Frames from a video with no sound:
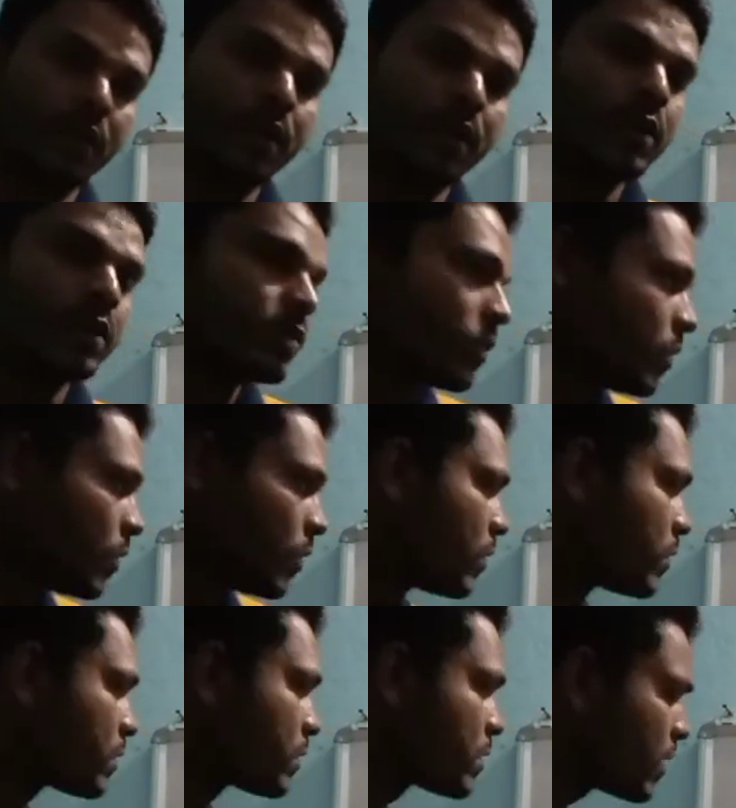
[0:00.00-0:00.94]
So
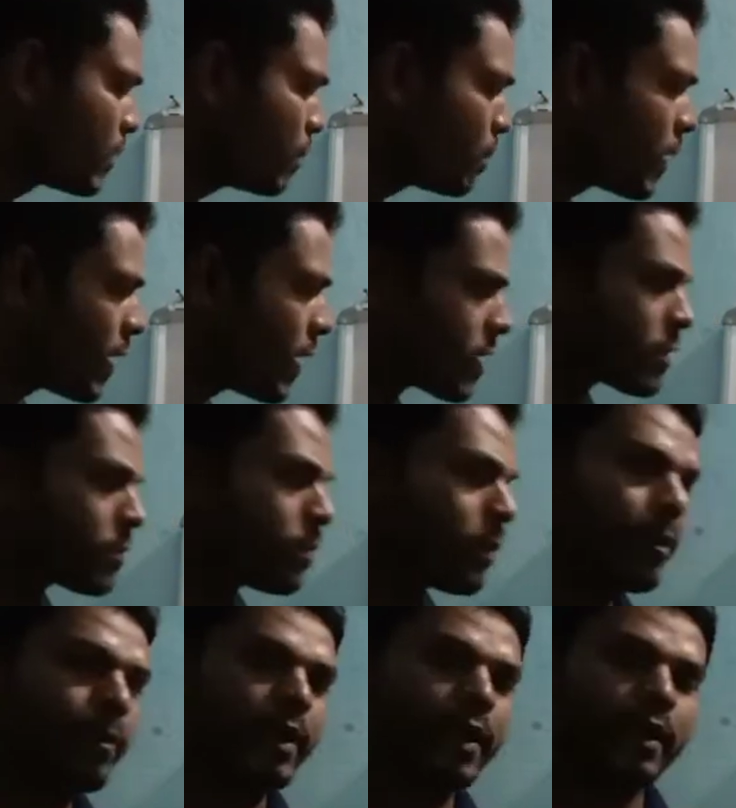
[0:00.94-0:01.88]
simple
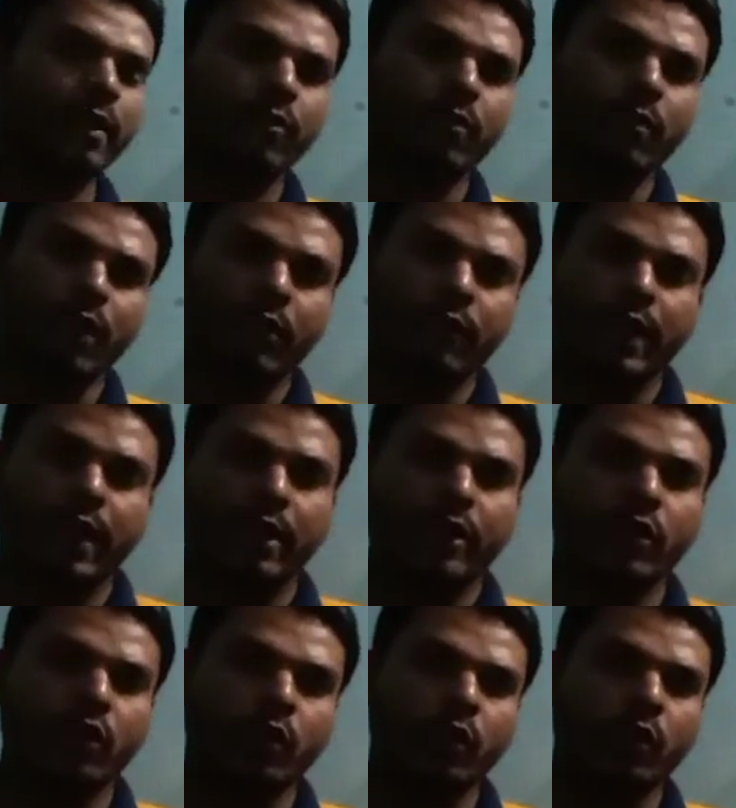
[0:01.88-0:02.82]
experiment one we can
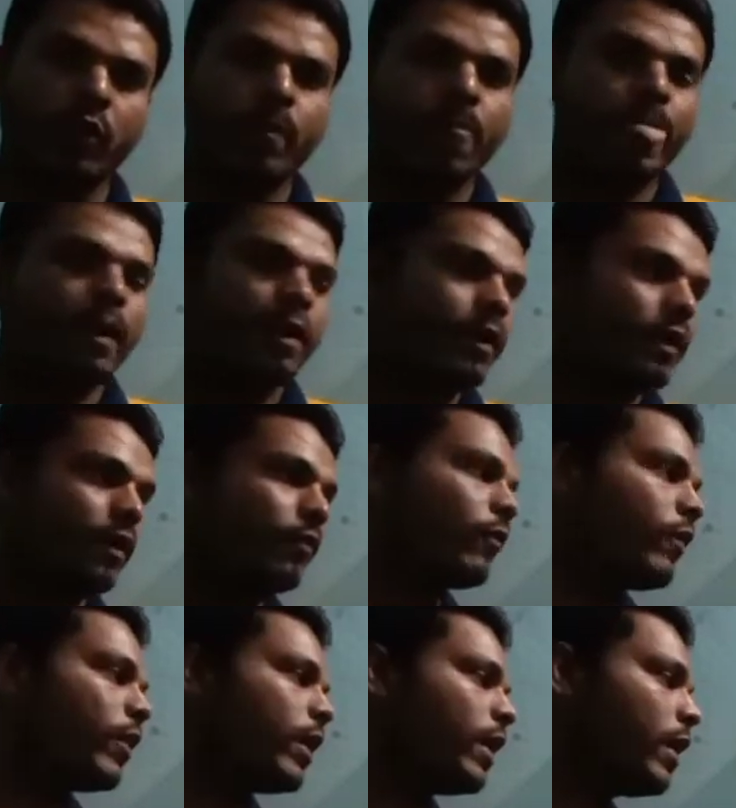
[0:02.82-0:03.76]
do. If
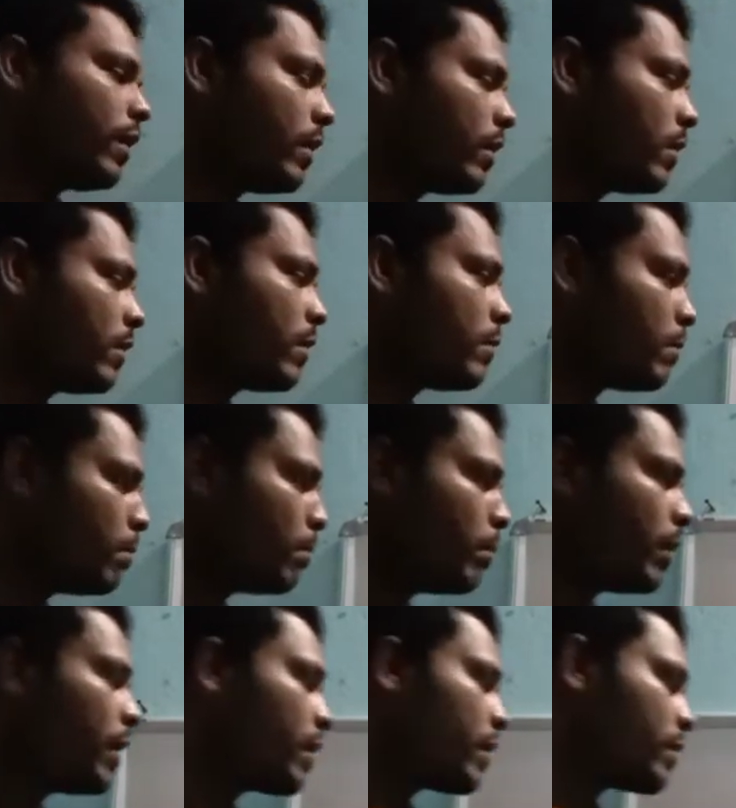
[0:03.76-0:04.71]
we
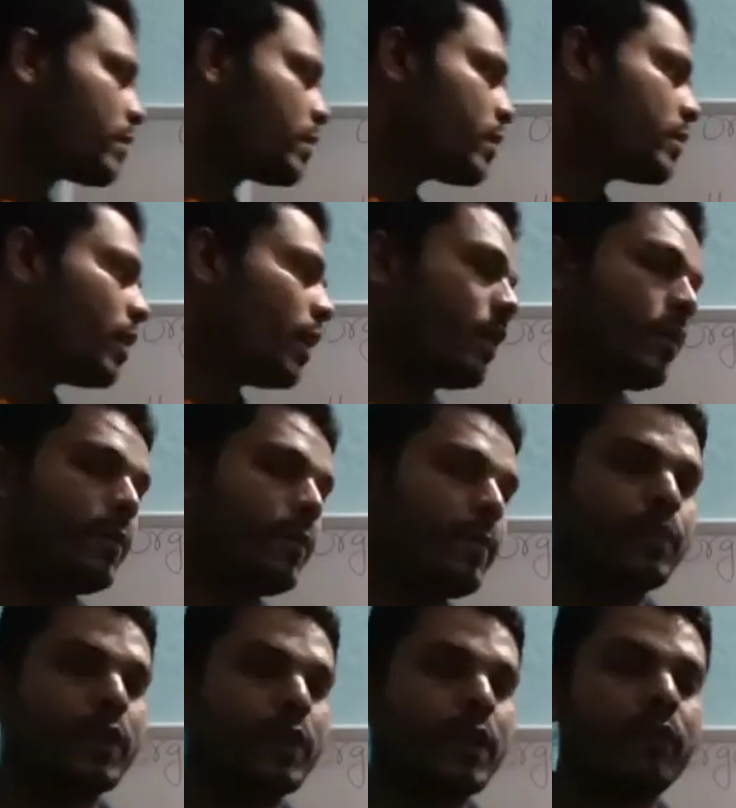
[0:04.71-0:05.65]
burn the
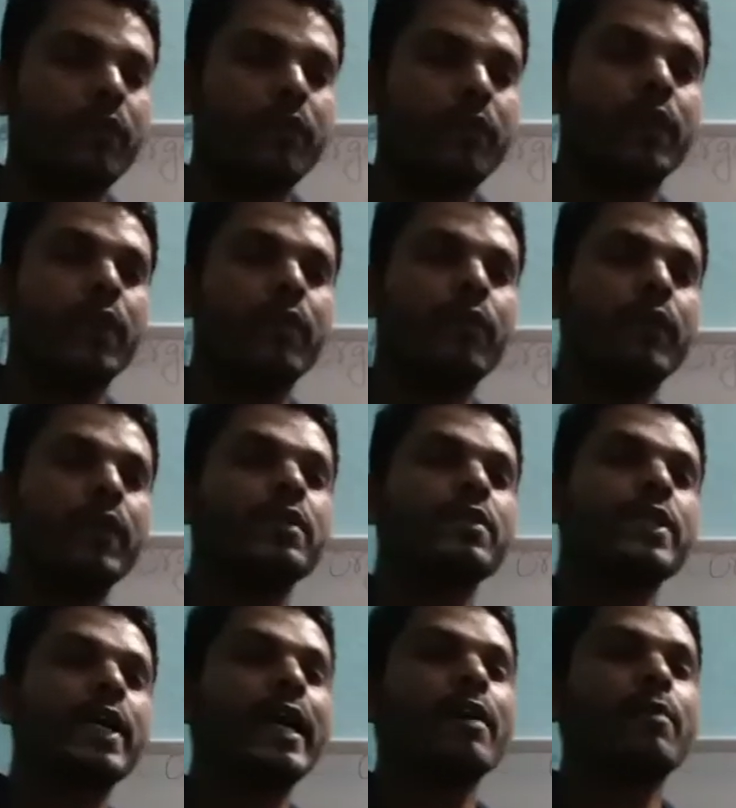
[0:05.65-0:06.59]
thing, if it
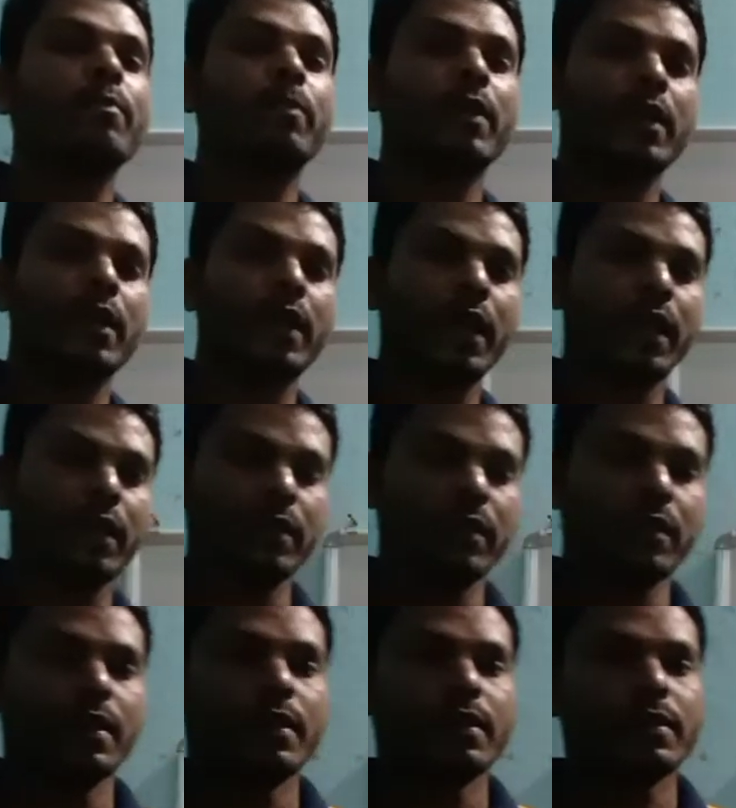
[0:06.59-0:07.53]
start burning,
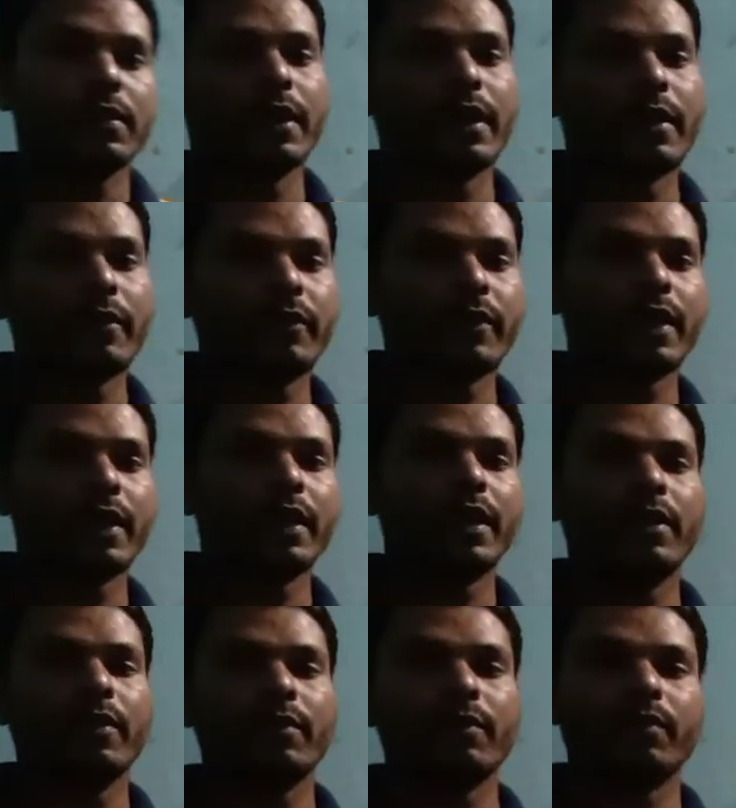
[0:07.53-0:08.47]
then
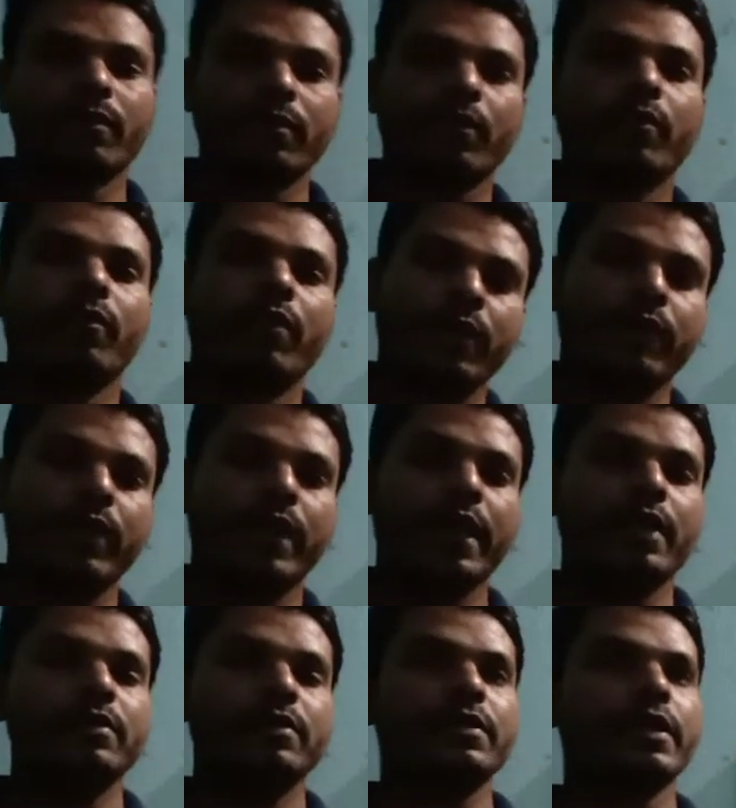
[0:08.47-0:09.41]
definitely one we can
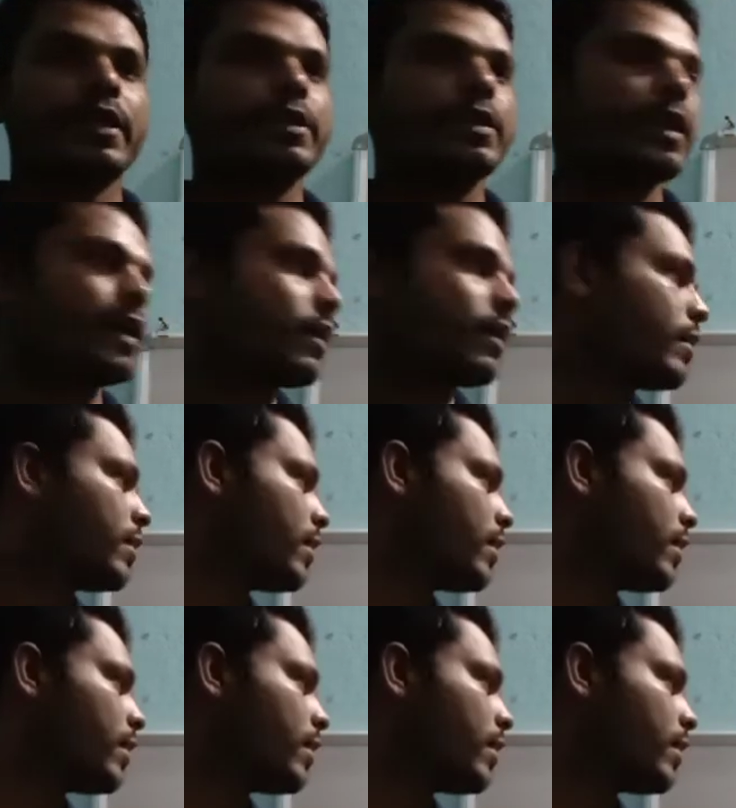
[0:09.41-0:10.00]
say that